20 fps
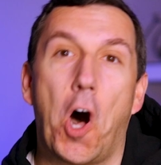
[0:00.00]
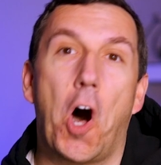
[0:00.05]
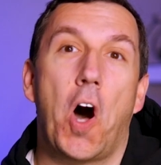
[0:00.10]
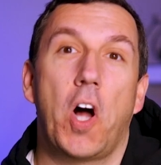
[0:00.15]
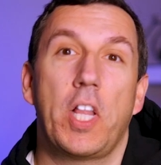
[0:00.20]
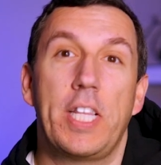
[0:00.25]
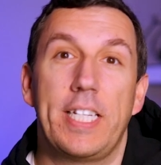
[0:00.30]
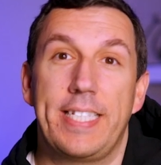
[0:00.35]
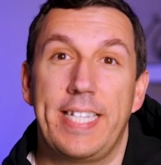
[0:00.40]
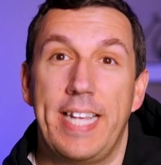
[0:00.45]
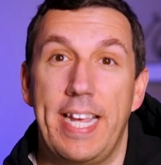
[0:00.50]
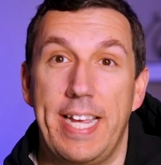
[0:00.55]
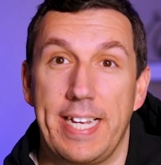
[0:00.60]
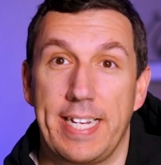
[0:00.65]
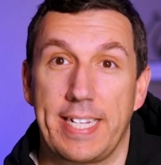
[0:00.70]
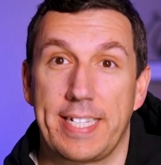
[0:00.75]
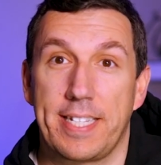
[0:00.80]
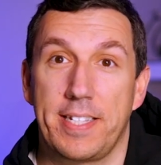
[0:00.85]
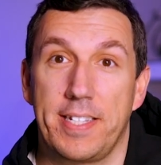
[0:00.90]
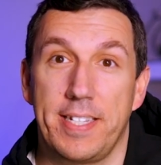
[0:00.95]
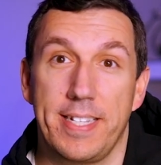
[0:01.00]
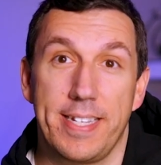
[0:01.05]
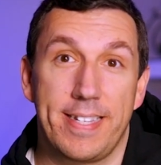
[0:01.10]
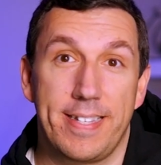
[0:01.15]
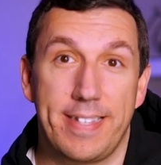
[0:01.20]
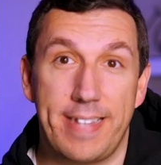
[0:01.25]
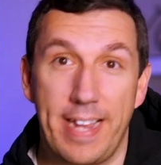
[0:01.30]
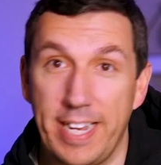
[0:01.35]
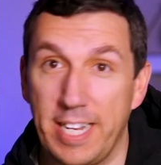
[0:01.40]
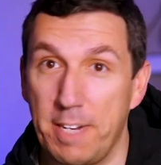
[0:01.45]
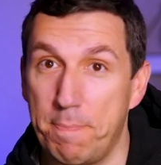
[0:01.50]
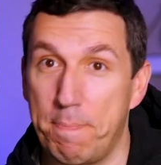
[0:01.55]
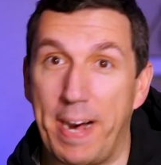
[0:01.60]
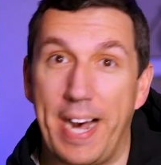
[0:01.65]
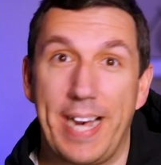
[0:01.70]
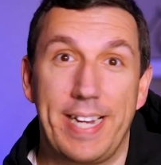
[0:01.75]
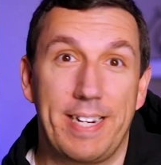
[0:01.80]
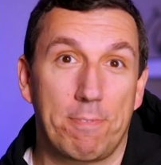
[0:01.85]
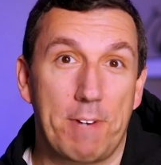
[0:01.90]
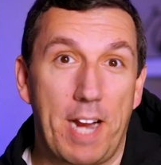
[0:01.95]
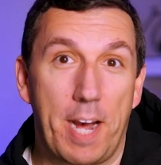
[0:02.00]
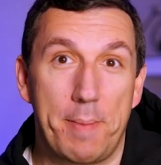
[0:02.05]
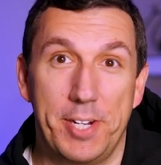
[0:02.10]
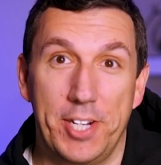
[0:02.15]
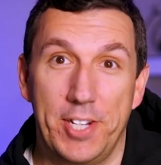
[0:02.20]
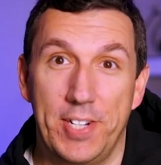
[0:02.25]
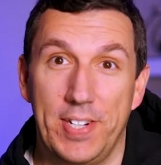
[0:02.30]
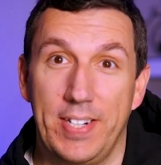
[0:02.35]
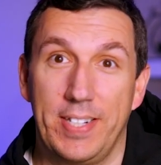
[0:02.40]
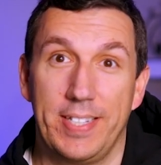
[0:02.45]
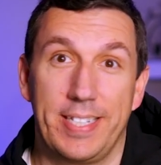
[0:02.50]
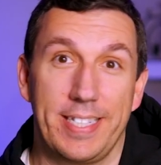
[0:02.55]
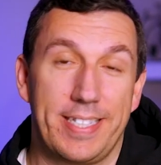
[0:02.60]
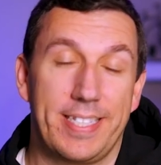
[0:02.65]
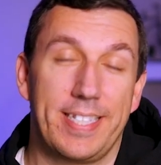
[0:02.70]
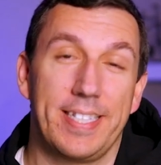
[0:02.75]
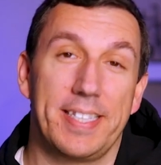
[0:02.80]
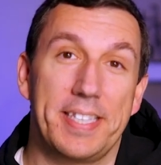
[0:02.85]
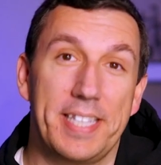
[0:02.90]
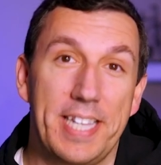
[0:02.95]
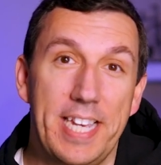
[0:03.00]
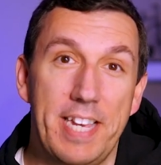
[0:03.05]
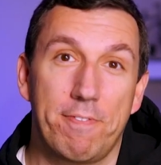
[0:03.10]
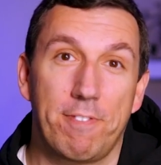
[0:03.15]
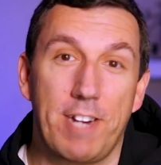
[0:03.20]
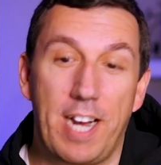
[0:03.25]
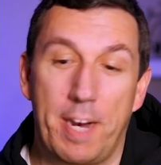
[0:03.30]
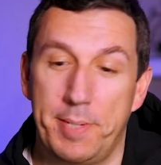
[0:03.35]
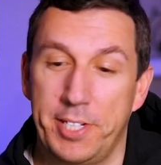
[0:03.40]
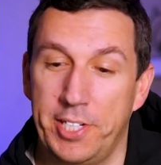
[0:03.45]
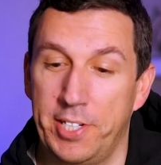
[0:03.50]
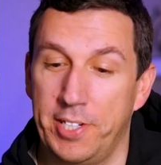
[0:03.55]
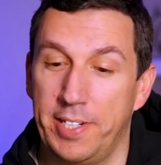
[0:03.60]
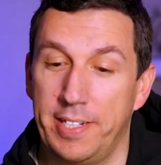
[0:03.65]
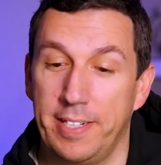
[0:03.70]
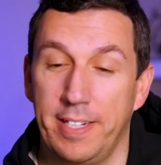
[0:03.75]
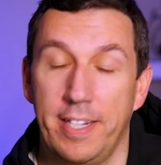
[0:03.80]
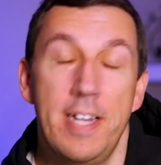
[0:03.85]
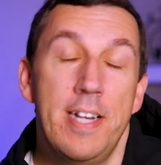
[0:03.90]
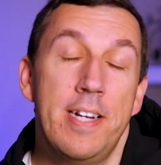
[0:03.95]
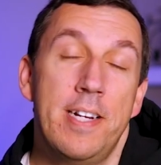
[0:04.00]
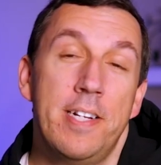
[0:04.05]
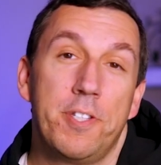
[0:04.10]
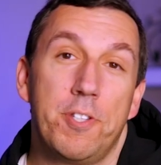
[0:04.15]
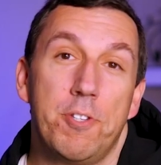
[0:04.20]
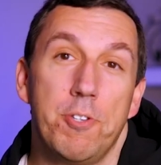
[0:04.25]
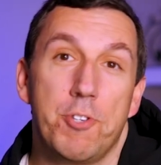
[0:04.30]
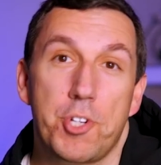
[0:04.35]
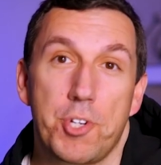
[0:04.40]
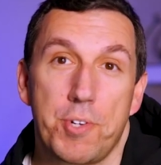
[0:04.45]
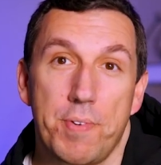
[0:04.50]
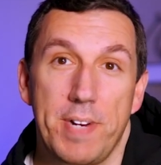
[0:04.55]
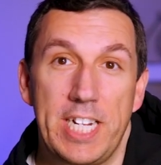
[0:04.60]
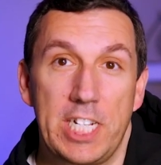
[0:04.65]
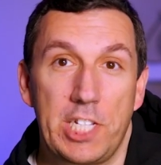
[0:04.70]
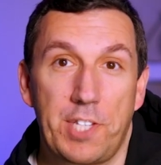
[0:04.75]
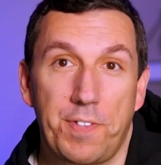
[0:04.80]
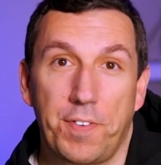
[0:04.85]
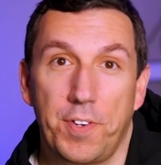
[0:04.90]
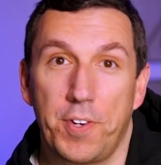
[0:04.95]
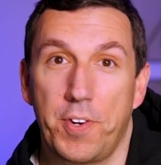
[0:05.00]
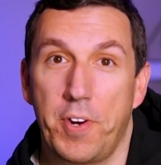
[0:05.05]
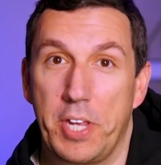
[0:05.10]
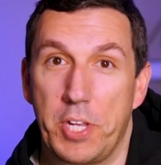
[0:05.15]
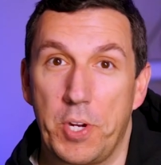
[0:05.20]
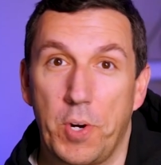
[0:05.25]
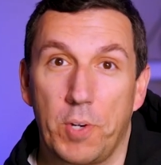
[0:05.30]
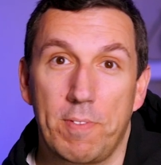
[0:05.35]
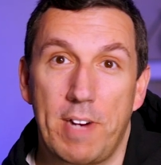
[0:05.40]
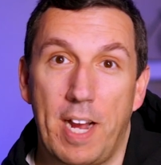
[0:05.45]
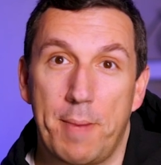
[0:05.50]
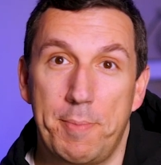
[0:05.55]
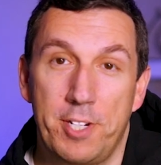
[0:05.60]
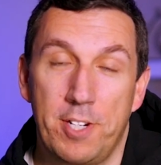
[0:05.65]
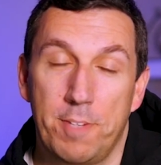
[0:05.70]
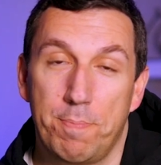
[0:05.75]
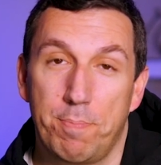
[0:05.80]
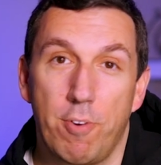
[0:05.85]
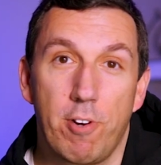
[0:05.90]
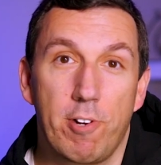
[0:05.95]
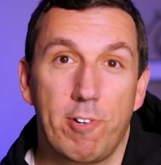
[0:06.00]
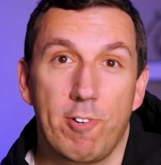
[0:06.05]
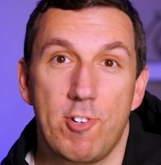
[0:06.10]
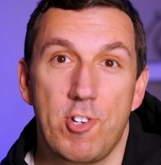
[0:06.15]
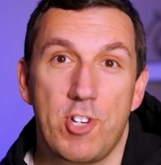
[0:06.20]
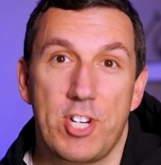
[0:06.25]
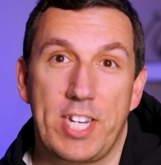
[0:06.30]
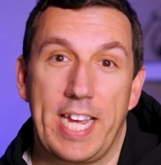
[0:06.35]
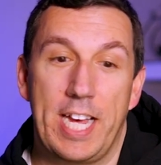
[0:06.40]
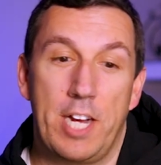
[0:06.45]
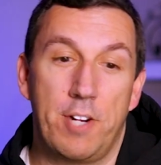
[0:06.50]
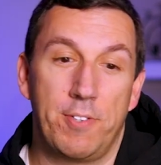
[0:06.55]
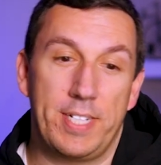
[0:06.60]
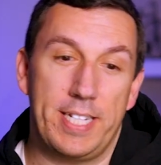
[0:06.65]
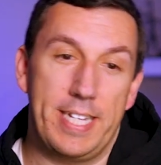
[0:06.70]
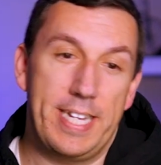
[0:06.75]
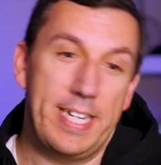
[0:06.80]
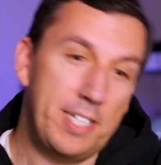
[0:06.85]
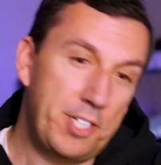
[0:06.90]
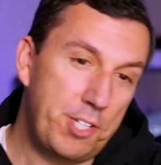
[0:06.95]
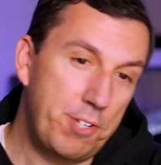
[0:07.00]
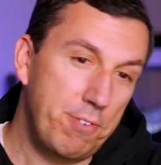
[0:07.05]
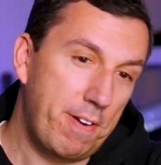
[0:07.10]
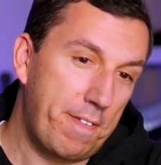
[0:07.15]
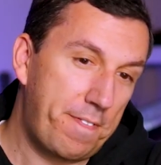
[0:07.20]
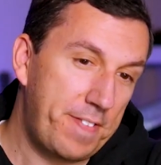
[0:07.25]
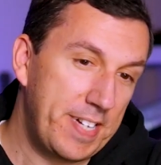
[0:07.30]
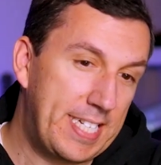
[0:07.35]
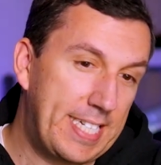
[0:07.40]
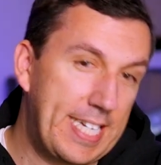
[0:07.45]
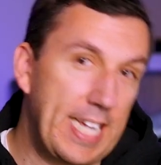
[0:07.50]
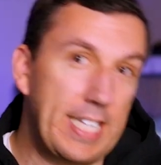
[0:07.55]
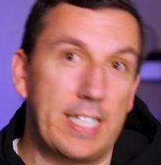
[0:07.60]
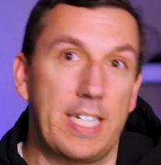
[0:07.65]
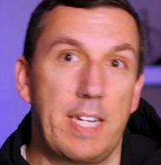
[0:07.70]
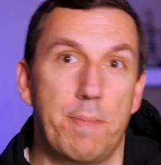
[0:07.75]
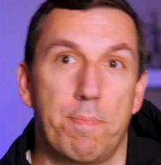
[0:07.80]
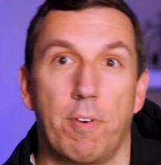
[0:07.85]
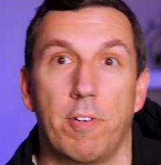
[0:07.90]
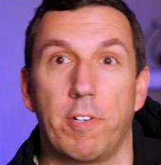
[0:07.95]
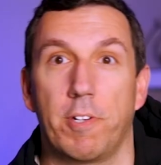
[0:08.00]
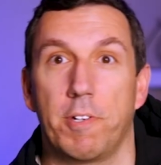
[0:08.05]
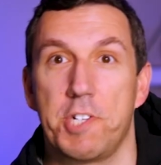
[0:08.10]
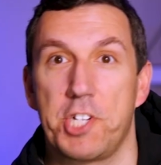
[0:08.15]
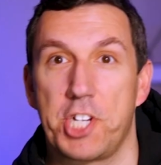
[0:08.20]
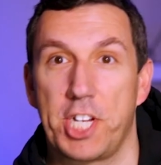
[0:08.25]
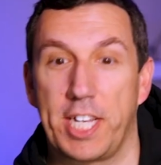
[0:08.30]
all it takes to say goodbye to Robinhood, to leave Robinhood, to transfer your Robinhood brokerage account into a Fidelity brokerage